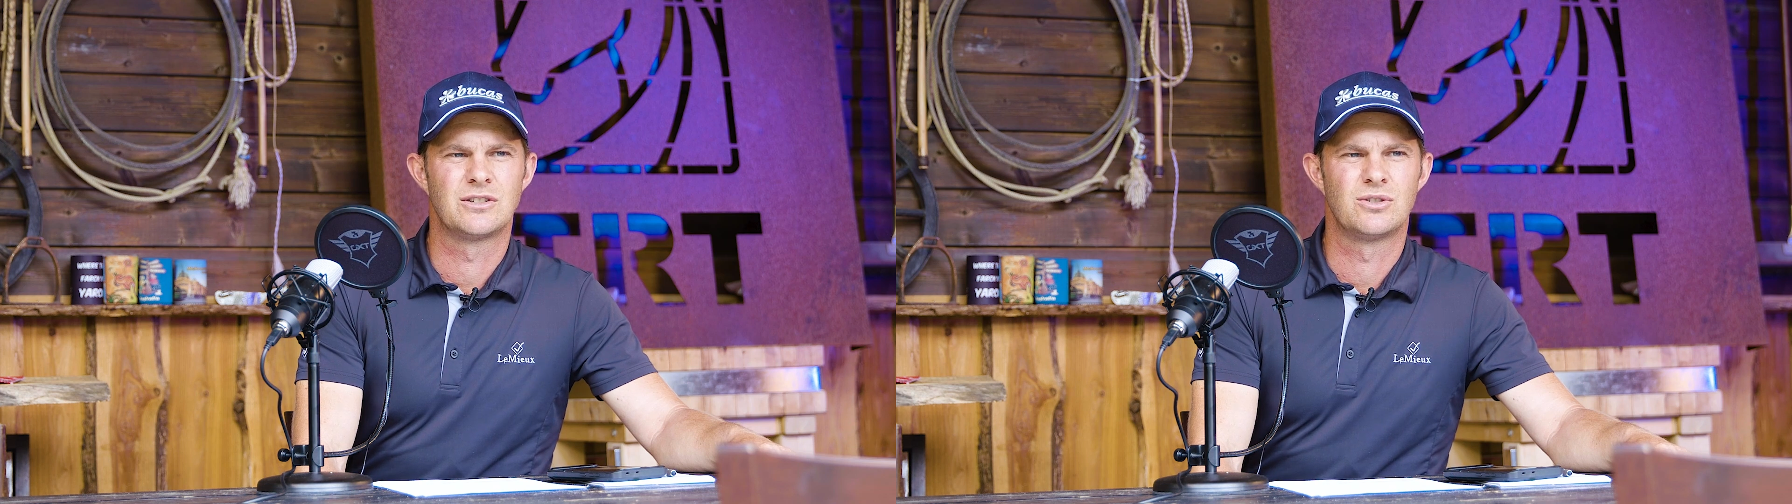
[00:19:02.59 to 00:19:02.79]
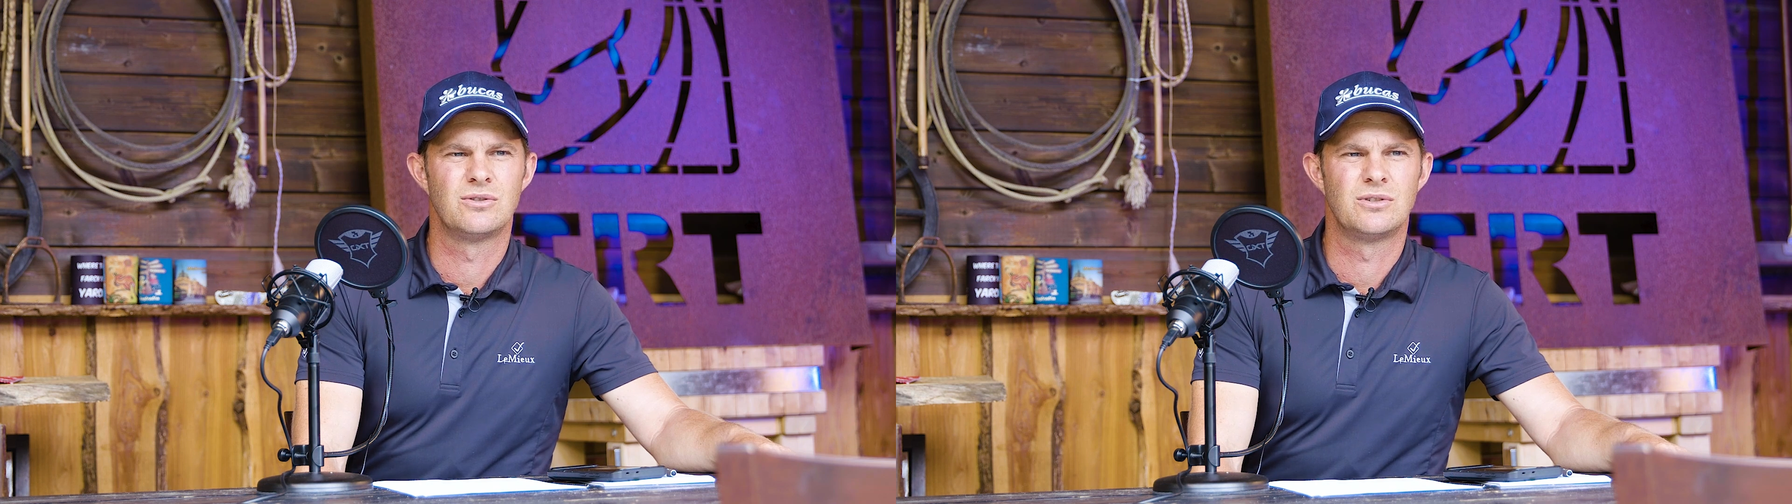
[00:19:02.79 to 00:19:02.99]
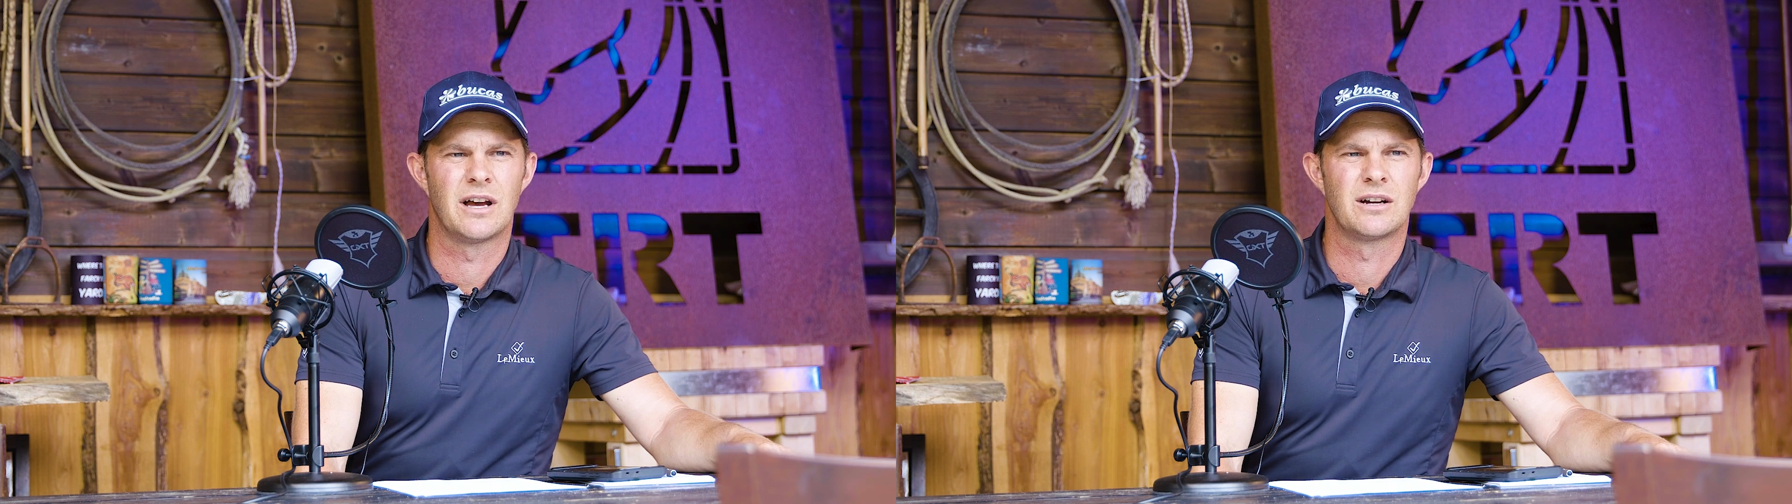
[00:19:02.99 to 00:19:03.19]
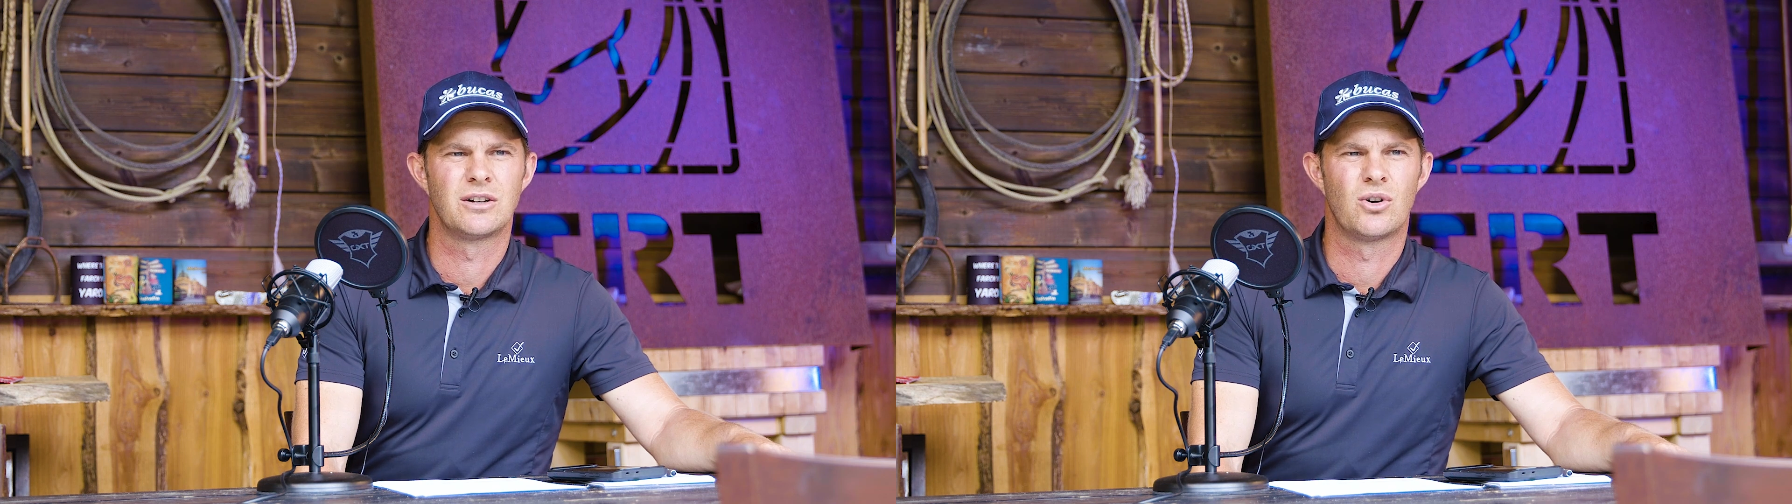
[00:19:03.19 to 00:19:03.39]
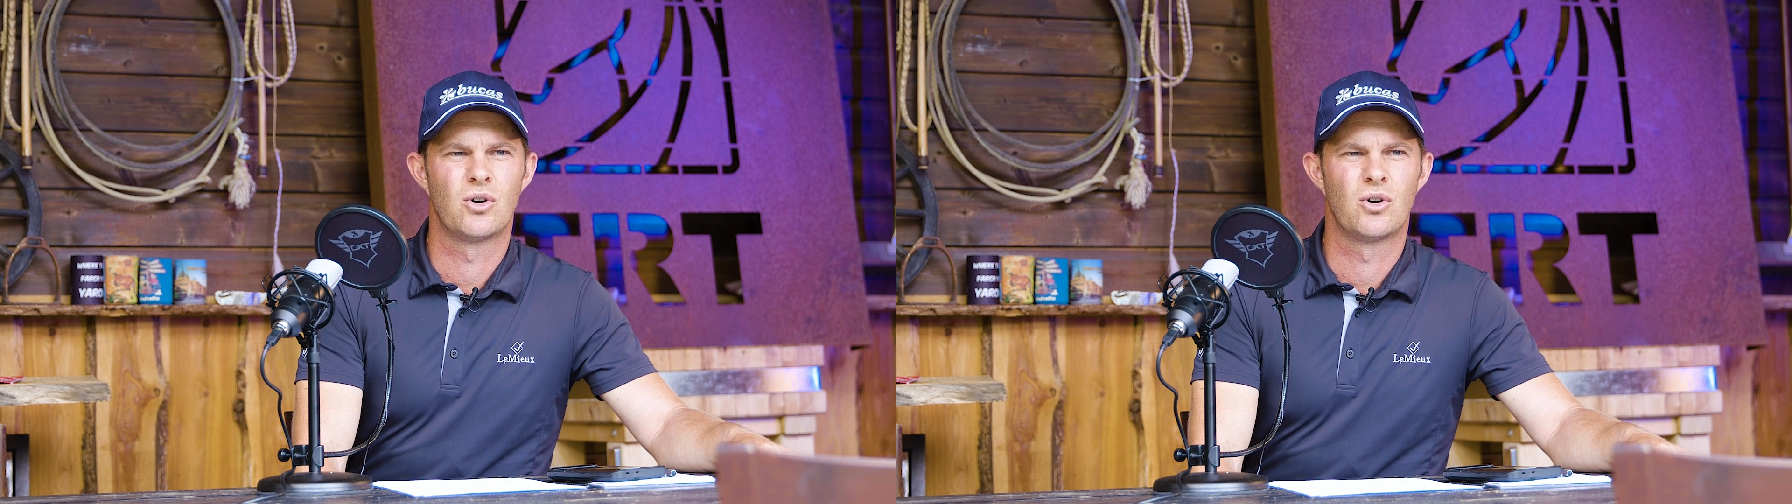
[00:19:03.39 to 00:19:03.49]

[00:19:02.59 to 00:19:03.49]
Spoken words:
2 younger